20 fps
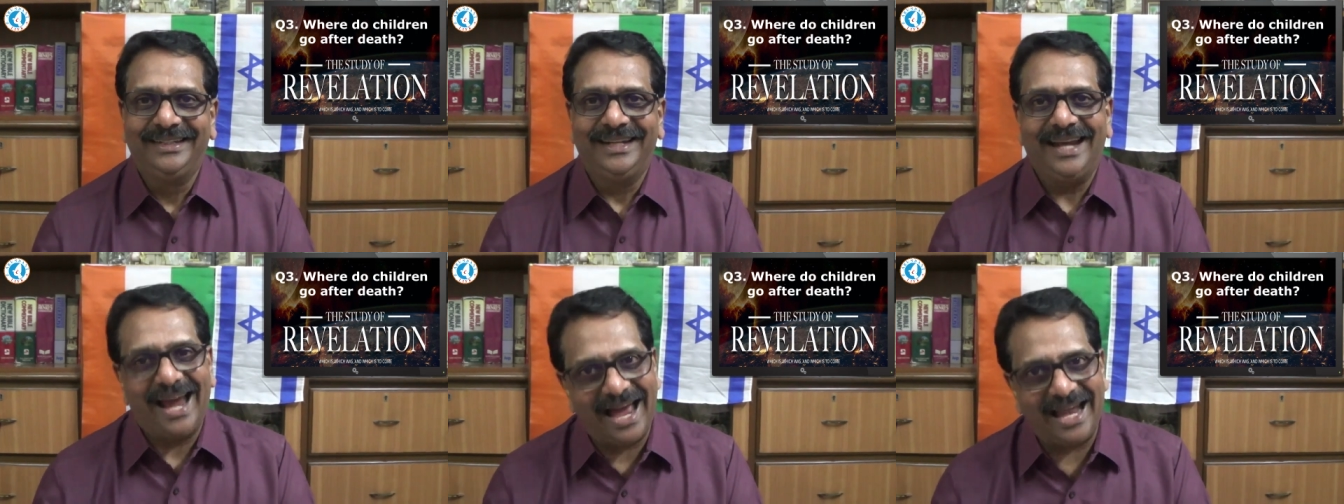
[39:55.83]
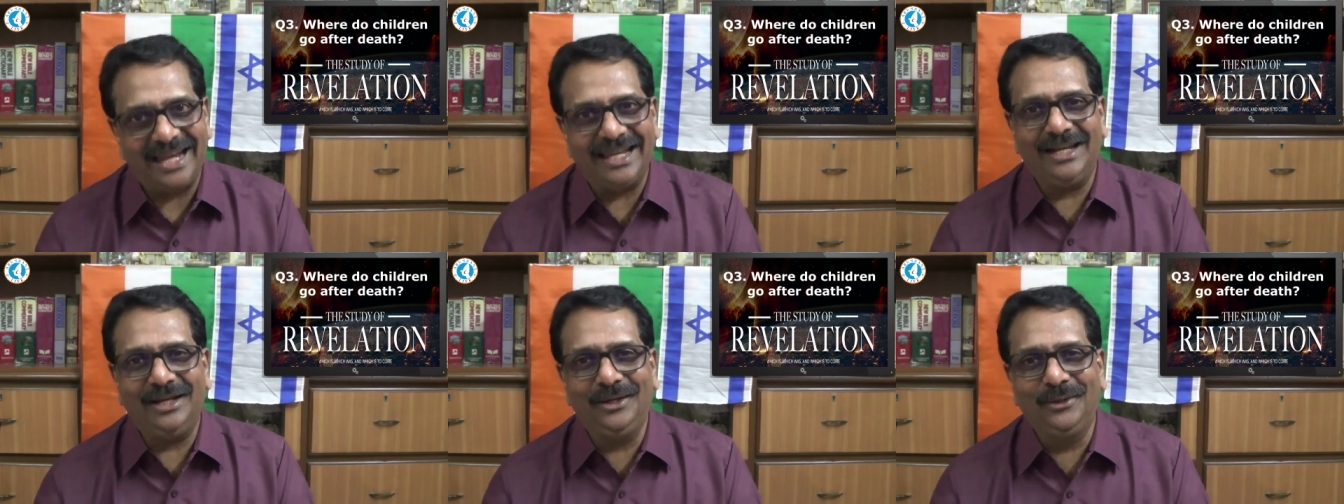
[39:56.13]

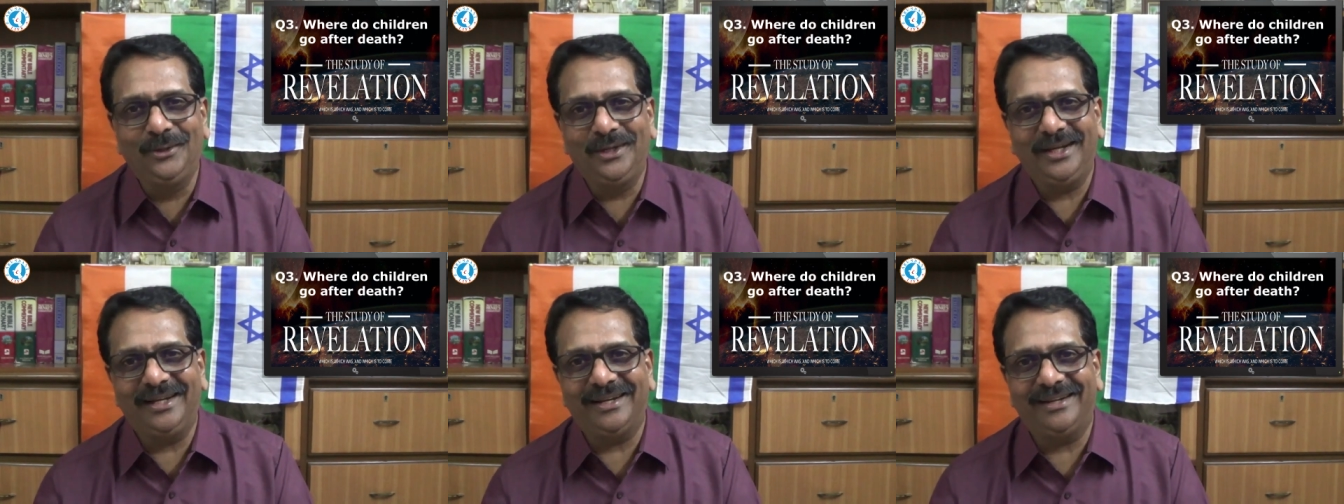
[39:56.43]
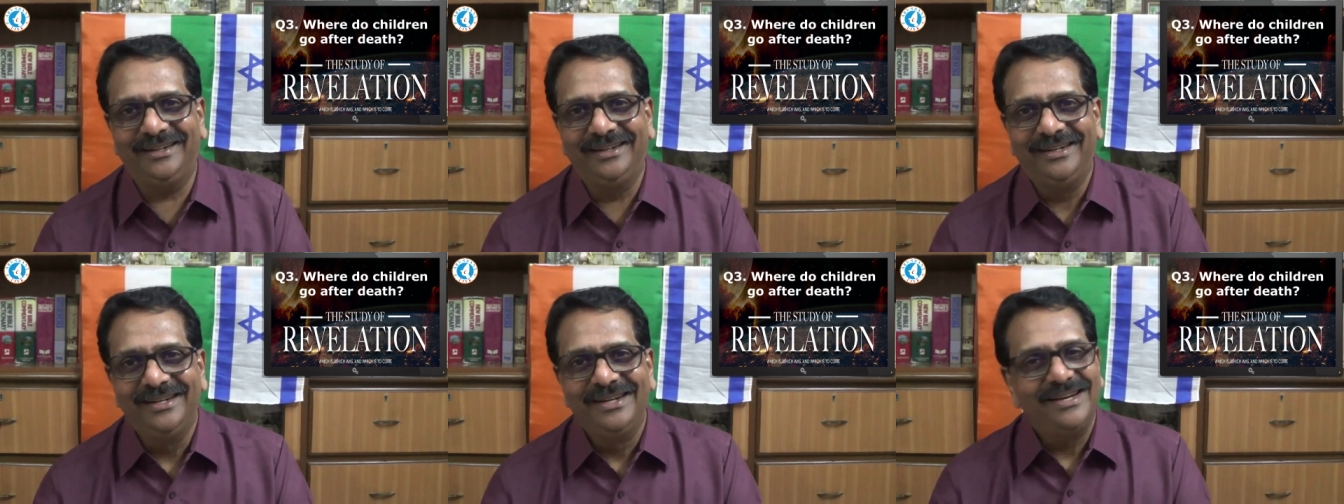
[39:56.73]

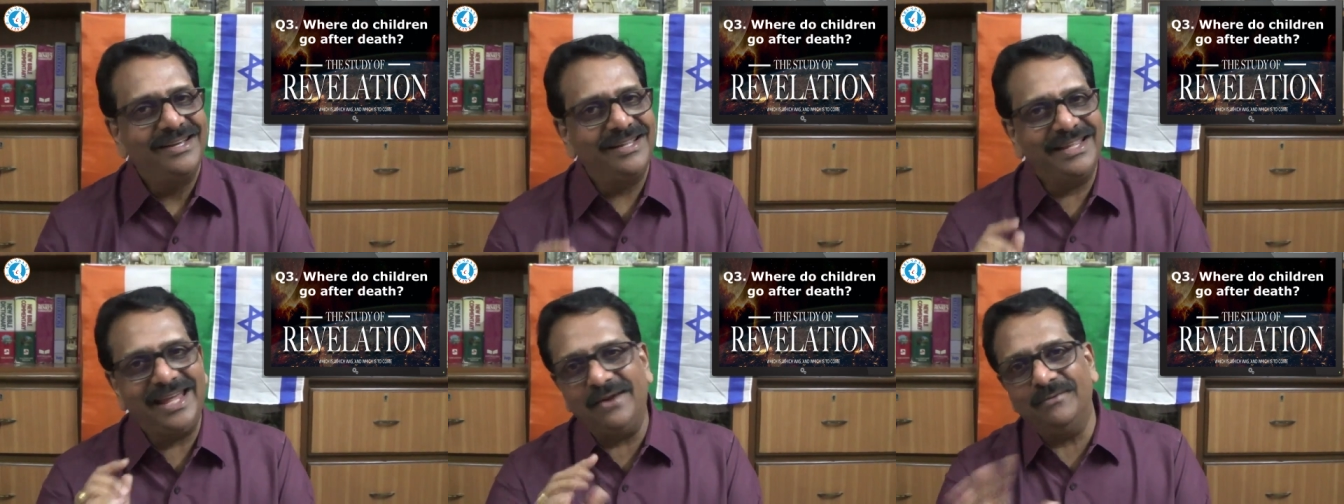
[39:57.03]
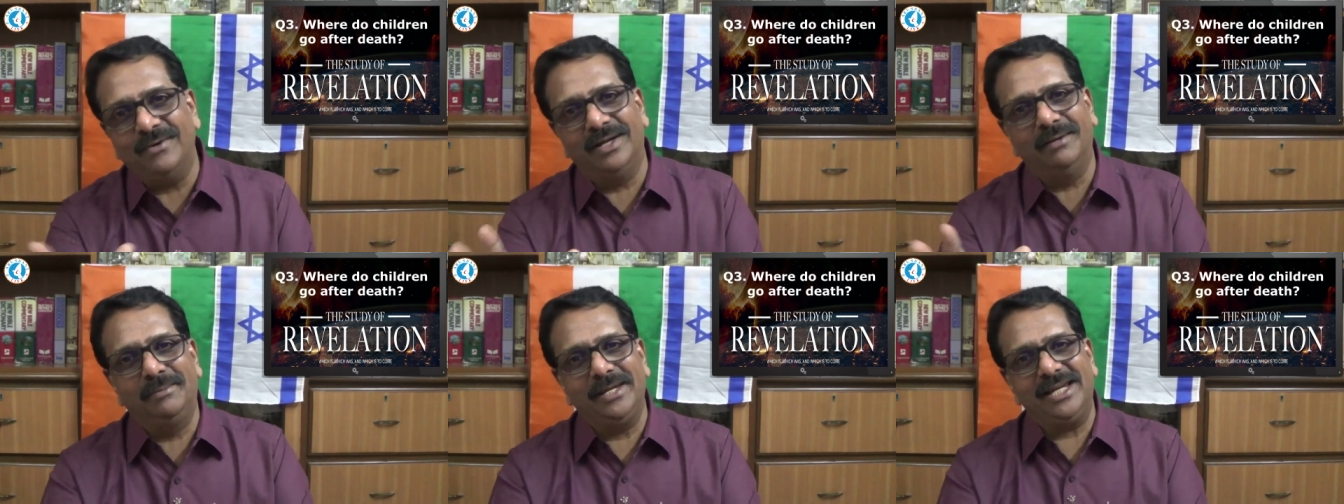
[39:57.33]
hallelujah, they
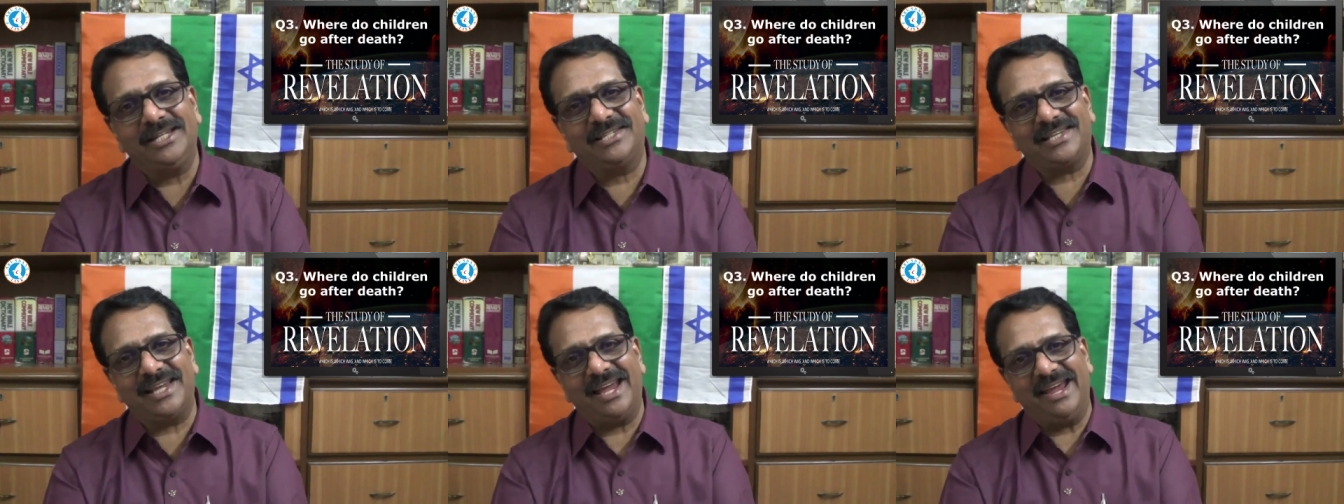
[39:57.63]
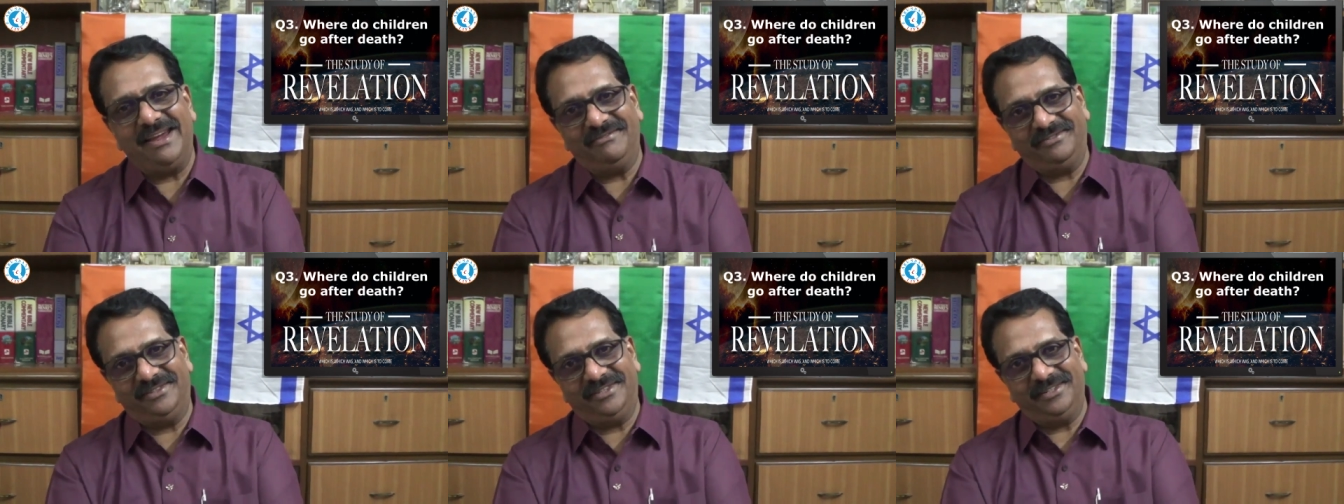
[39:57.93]
will be
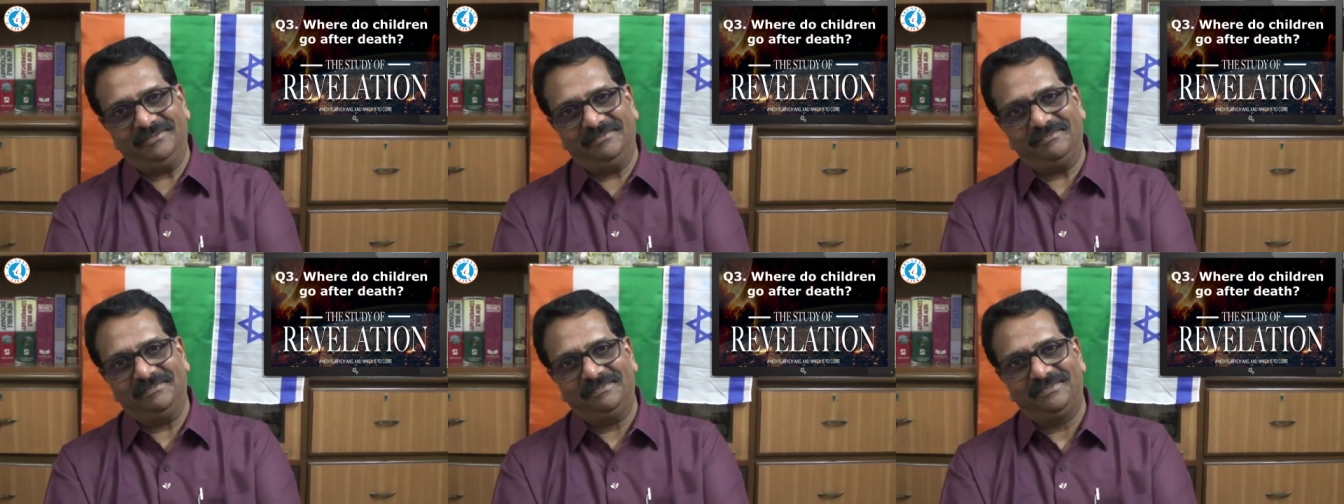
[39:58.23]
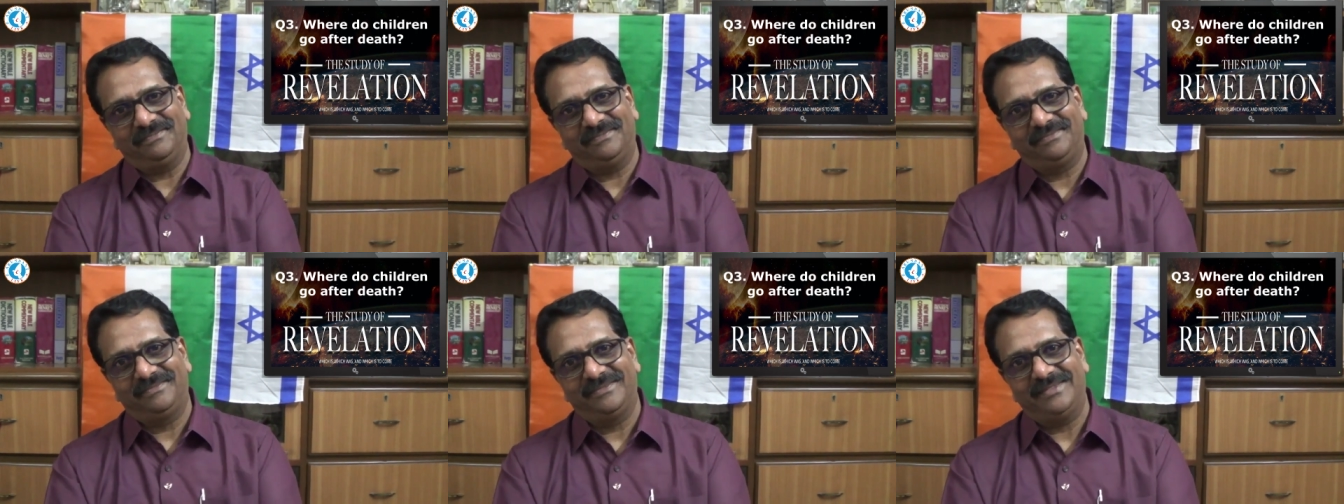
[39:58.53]
saved.
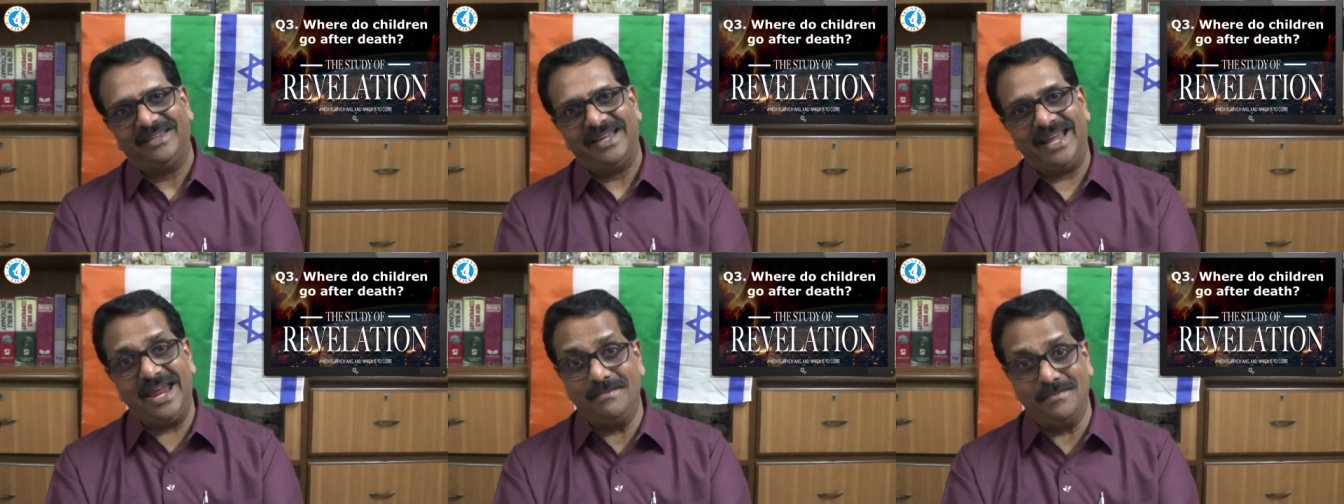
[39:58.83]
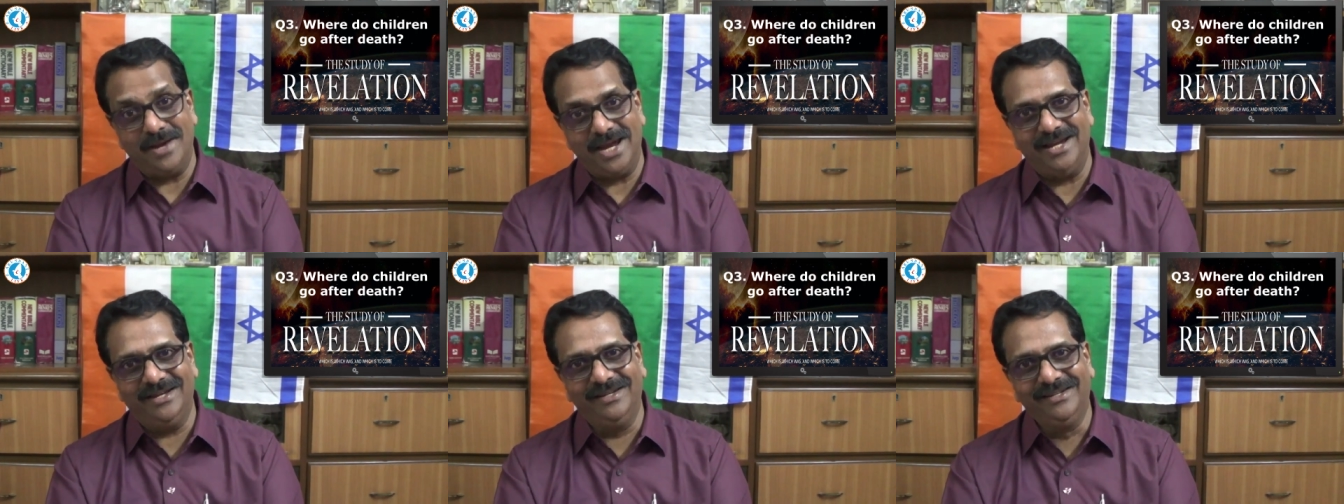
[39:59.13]

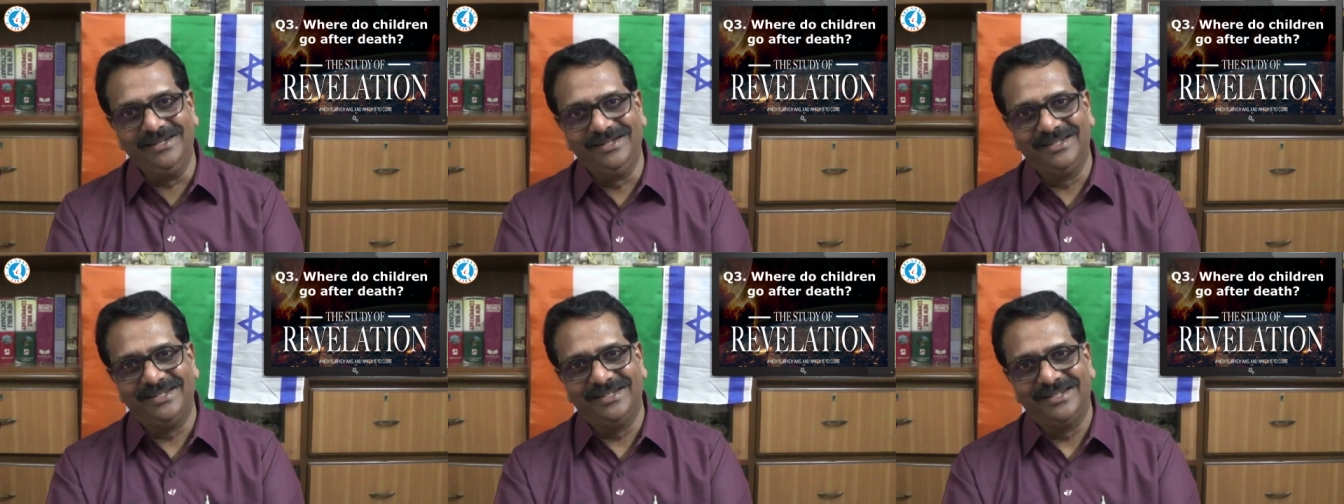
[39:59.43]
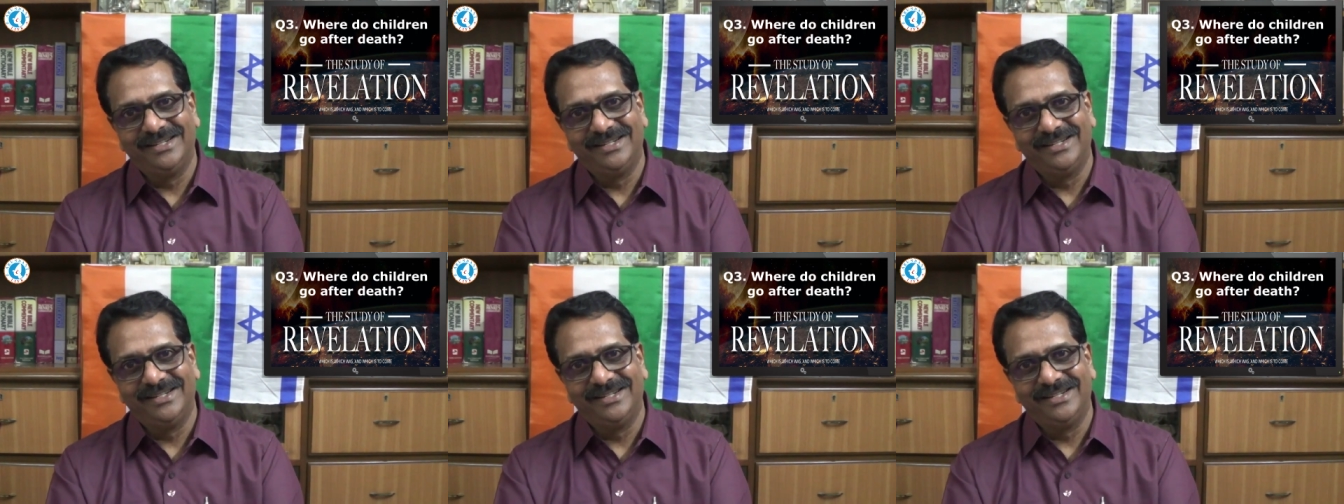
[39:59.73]
Amen.